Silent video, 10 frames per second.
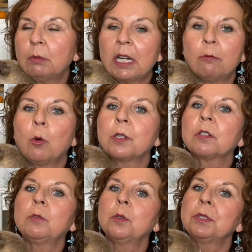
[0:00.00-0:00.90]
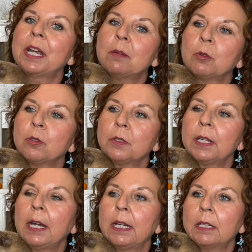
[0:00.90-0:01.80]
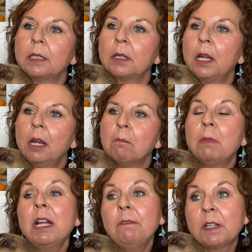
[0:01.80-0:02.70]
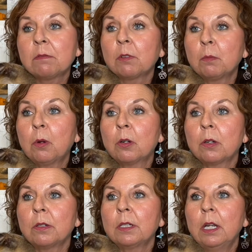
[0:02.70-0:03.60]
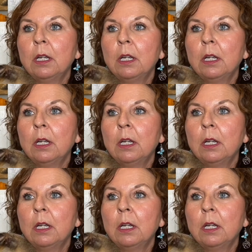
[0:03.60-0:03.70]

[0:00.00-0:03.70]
We have wonderful neighbors, and my favorite part,